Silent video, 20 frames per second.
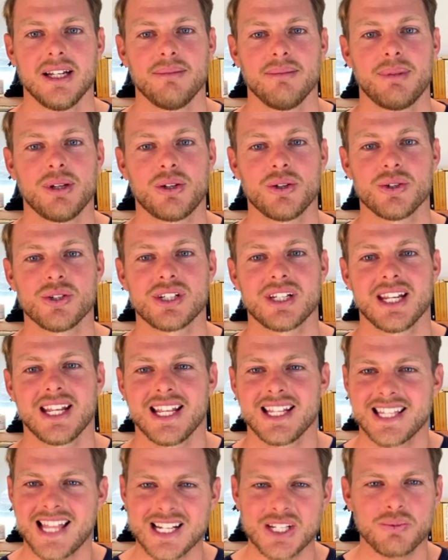because
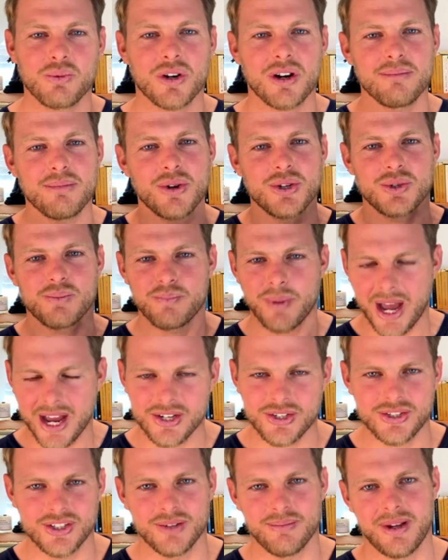that's what I'm most
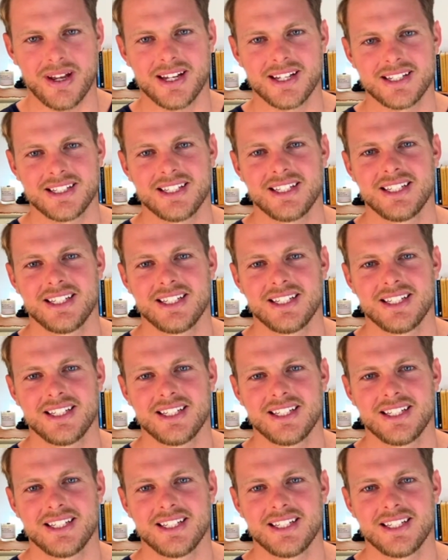passionate about.